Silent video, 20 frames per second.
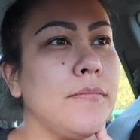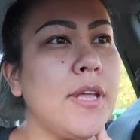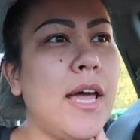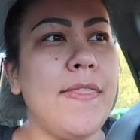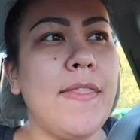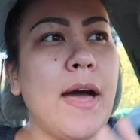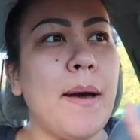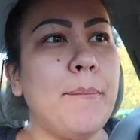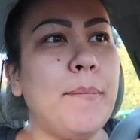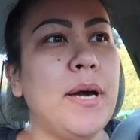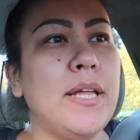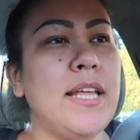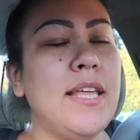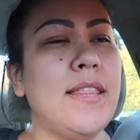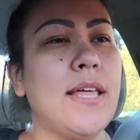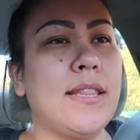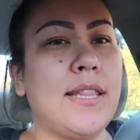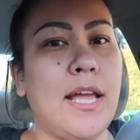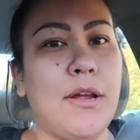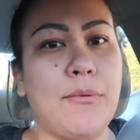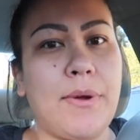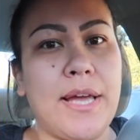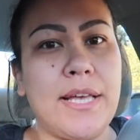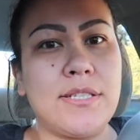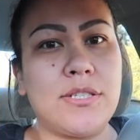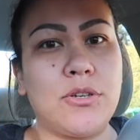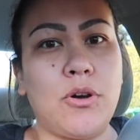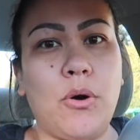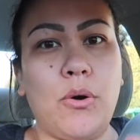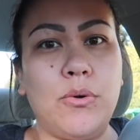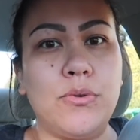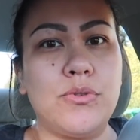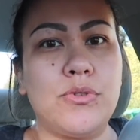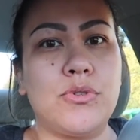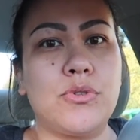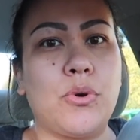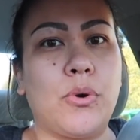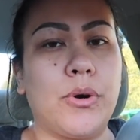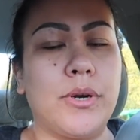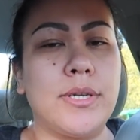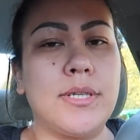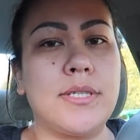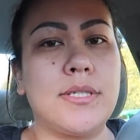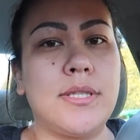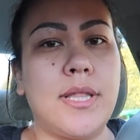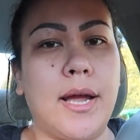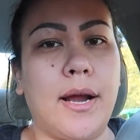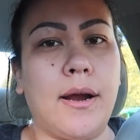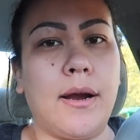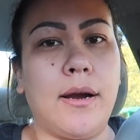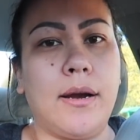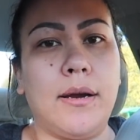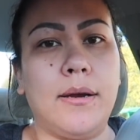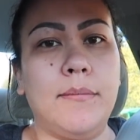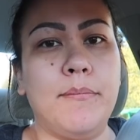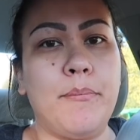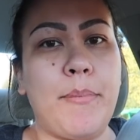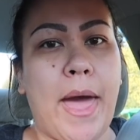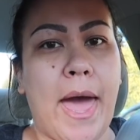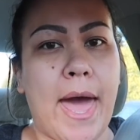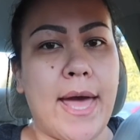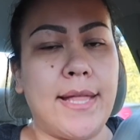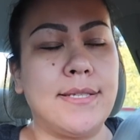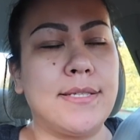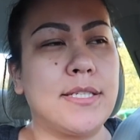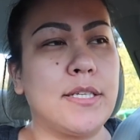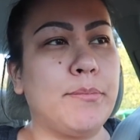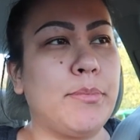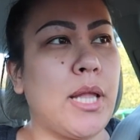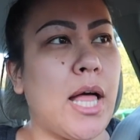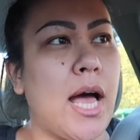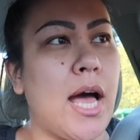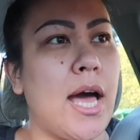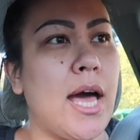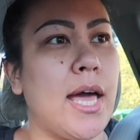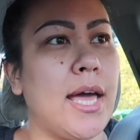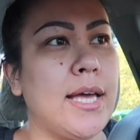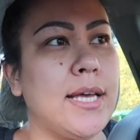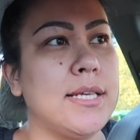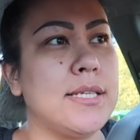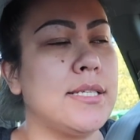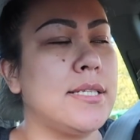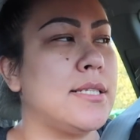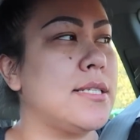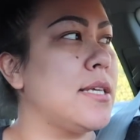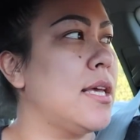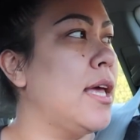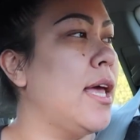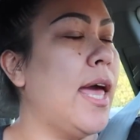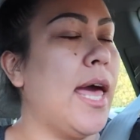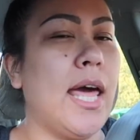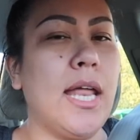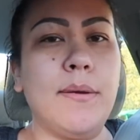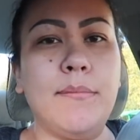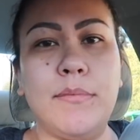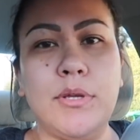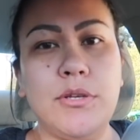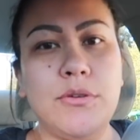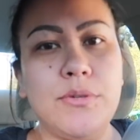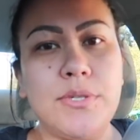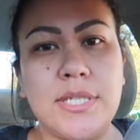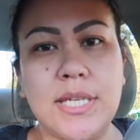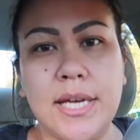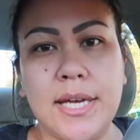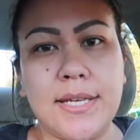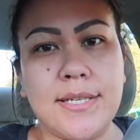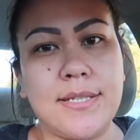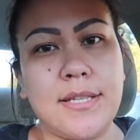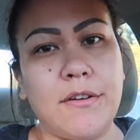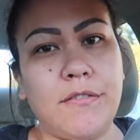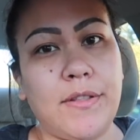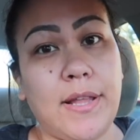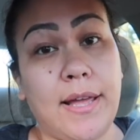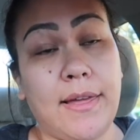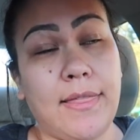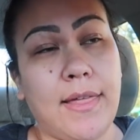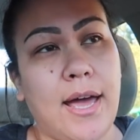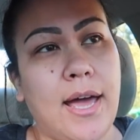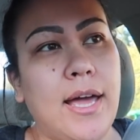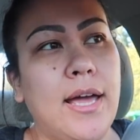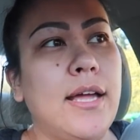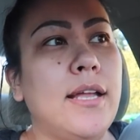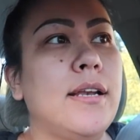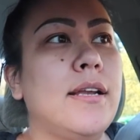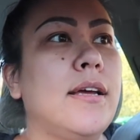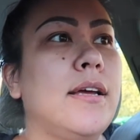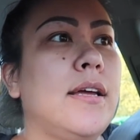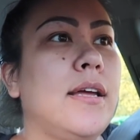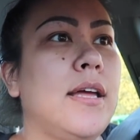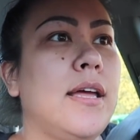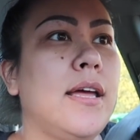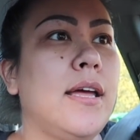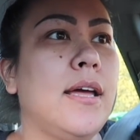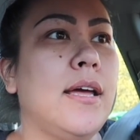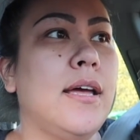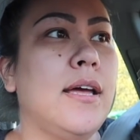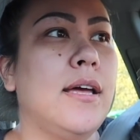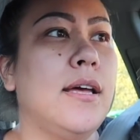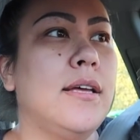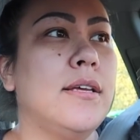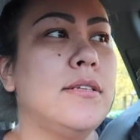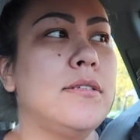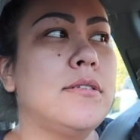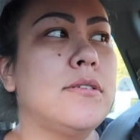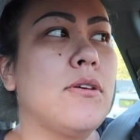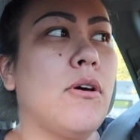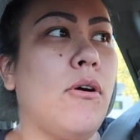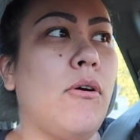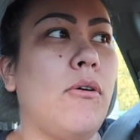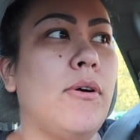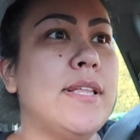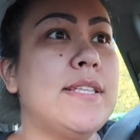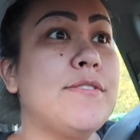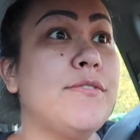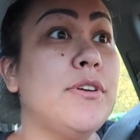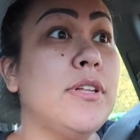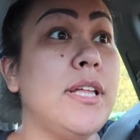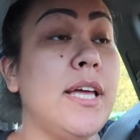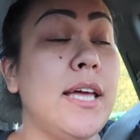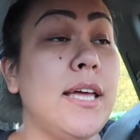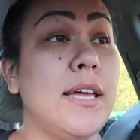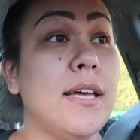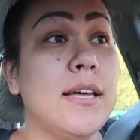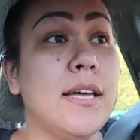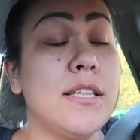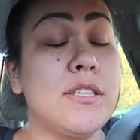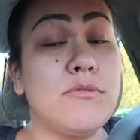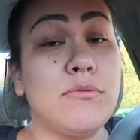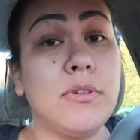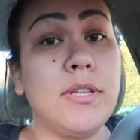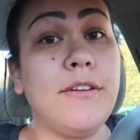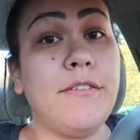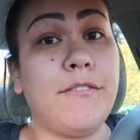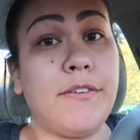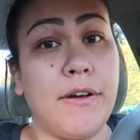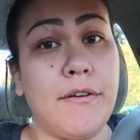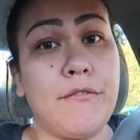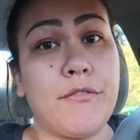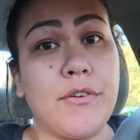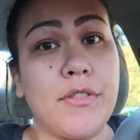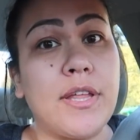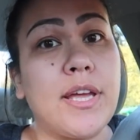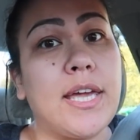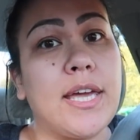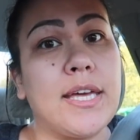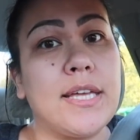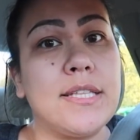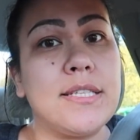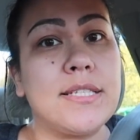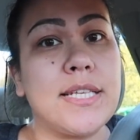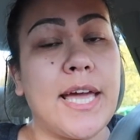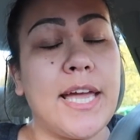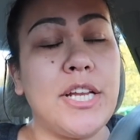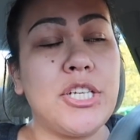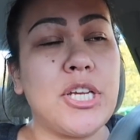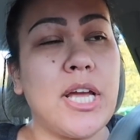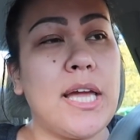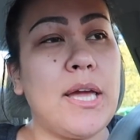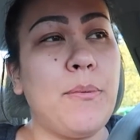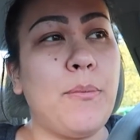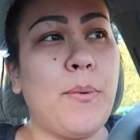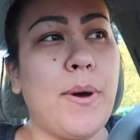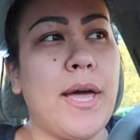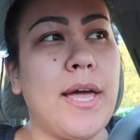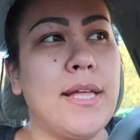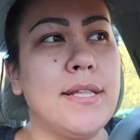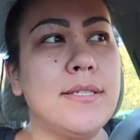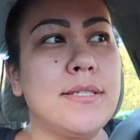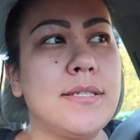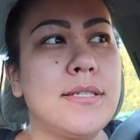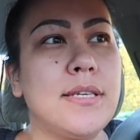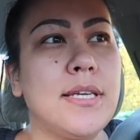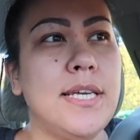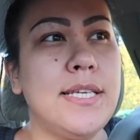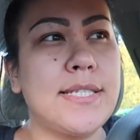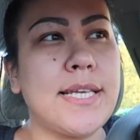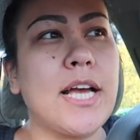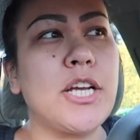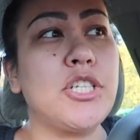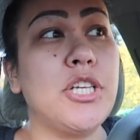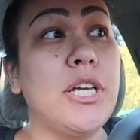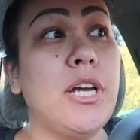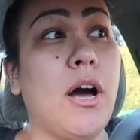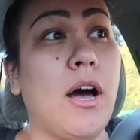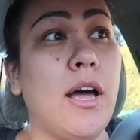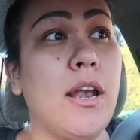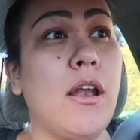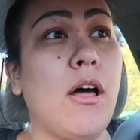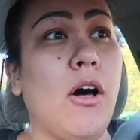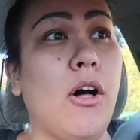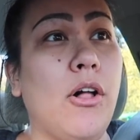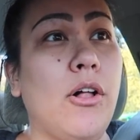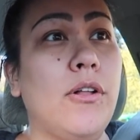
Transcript: And that money that they raise goes towards their band supplies and music, stuff like that. So it's really fun for the kids. AJ went, he's actually gone